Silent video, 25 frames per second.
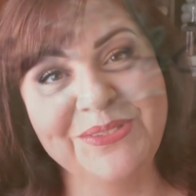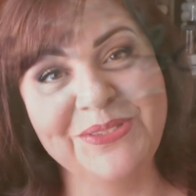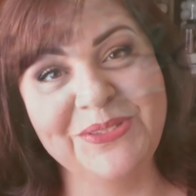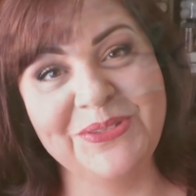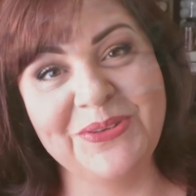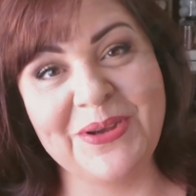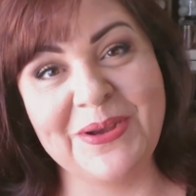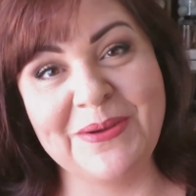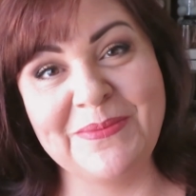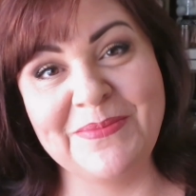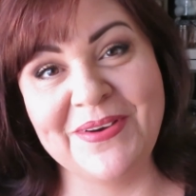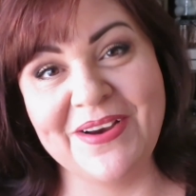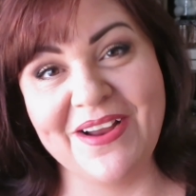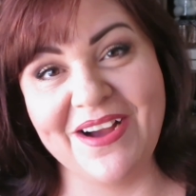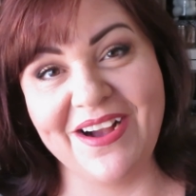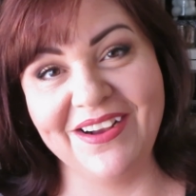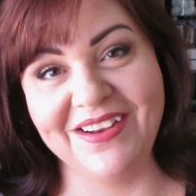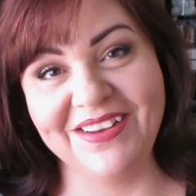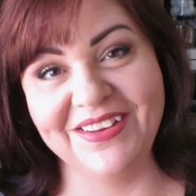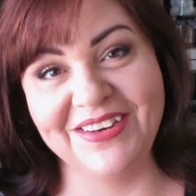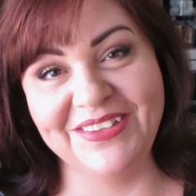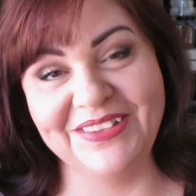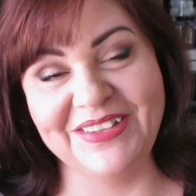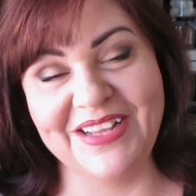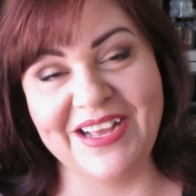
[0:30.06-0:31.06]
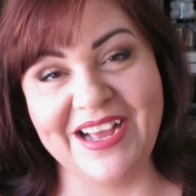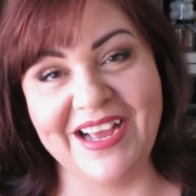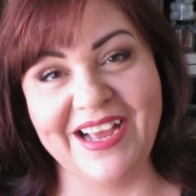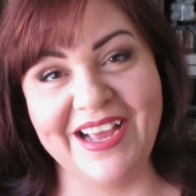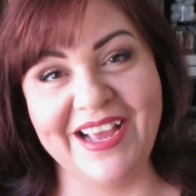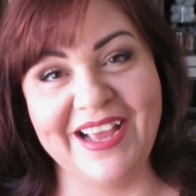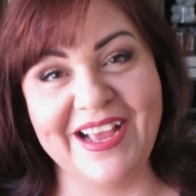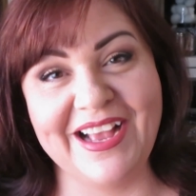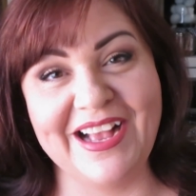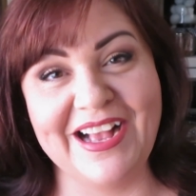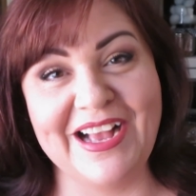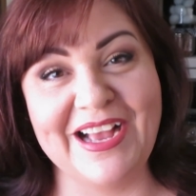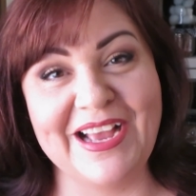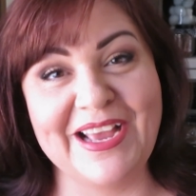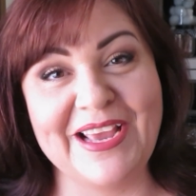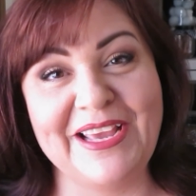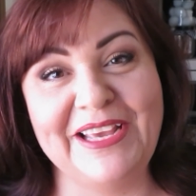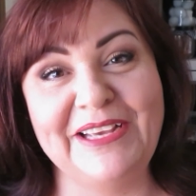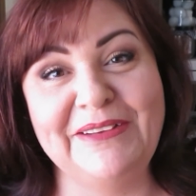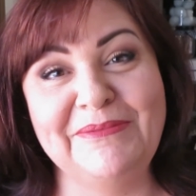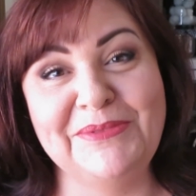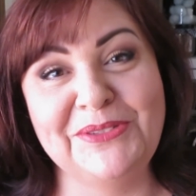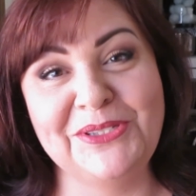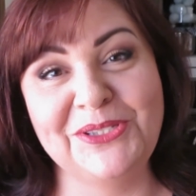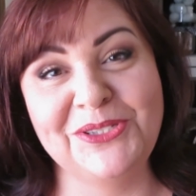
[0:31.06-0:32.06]
So I'm not gonna lie, I
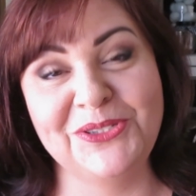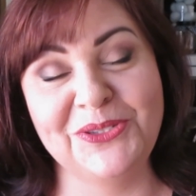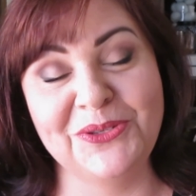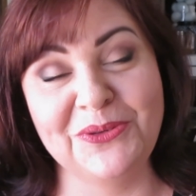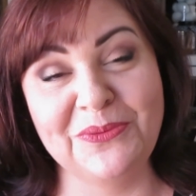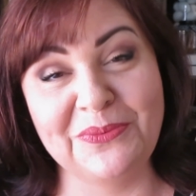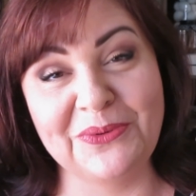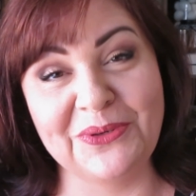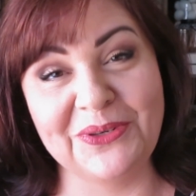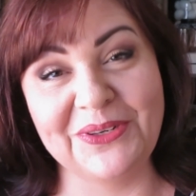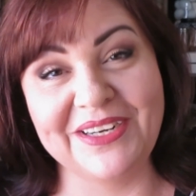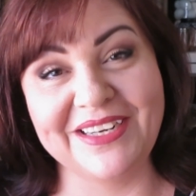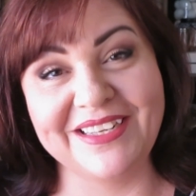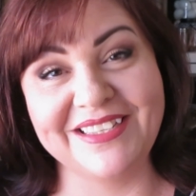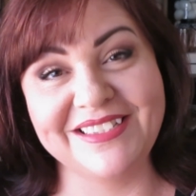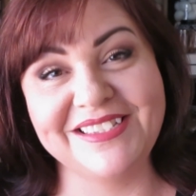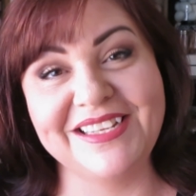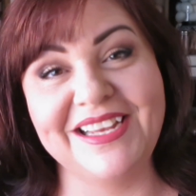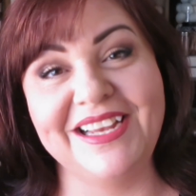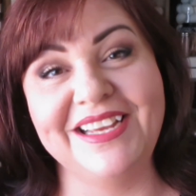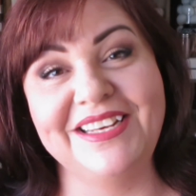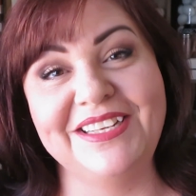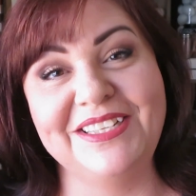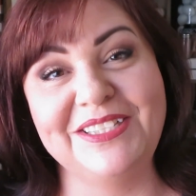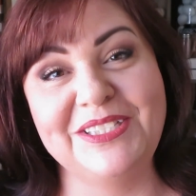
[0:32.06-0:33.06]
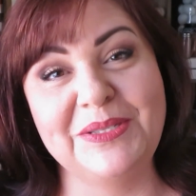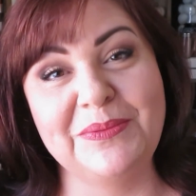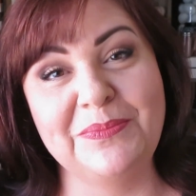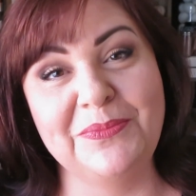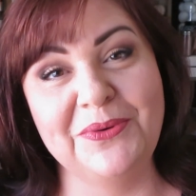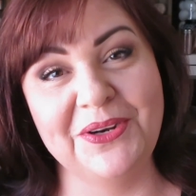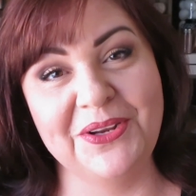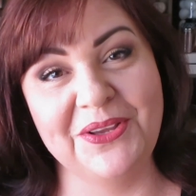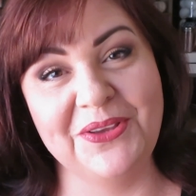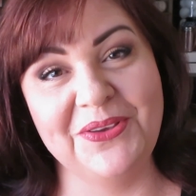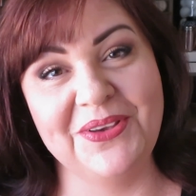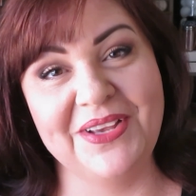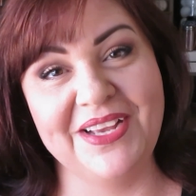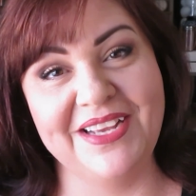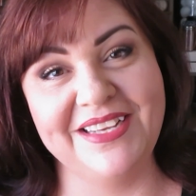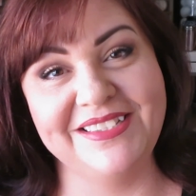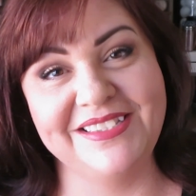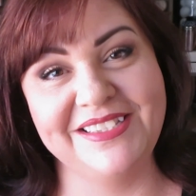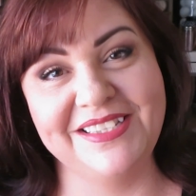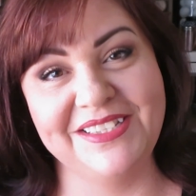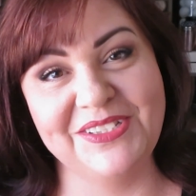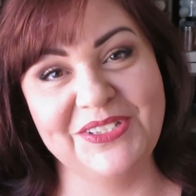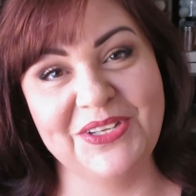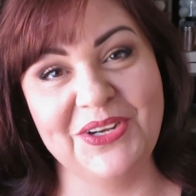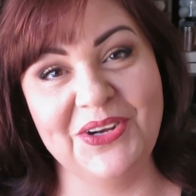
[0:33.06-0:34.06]
am super excited to bring you
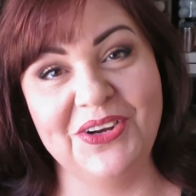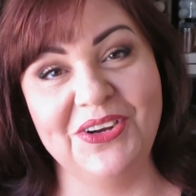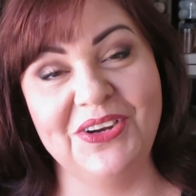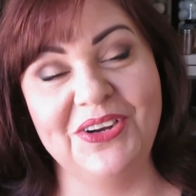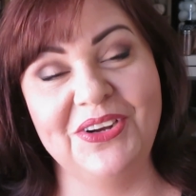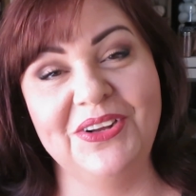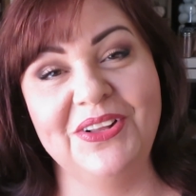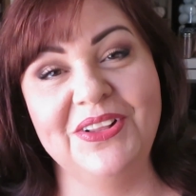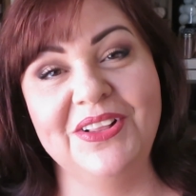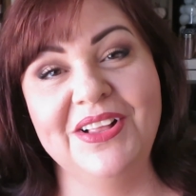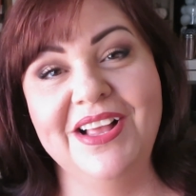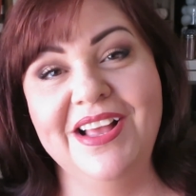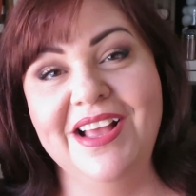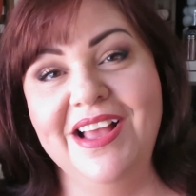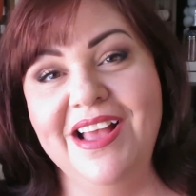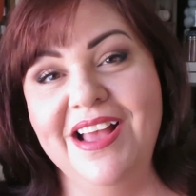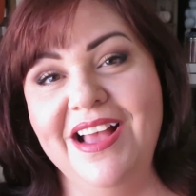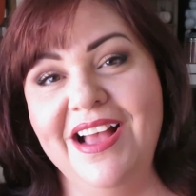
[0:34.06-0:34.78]
guys this haul.